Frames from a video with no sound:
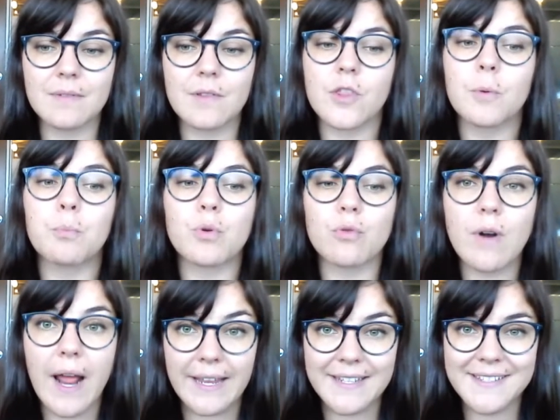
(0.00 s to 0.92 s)
the
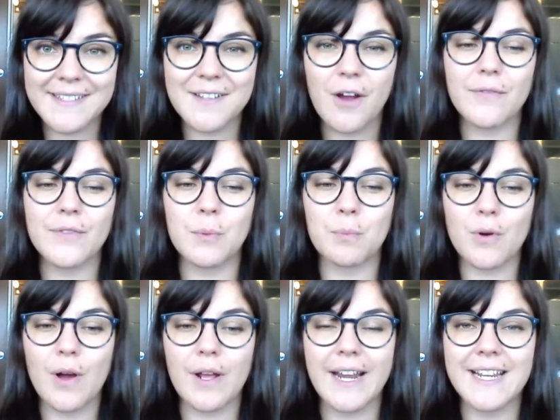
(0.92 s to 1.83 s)
price of the
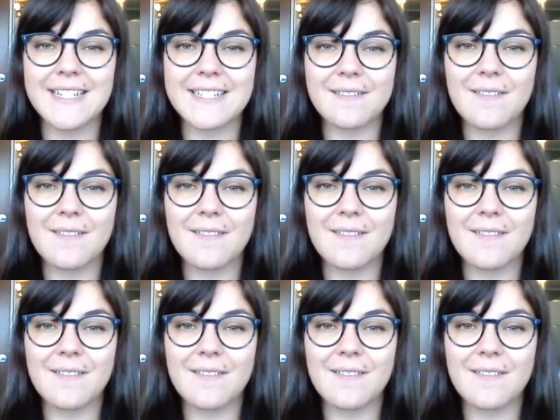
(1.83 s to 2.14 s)
product,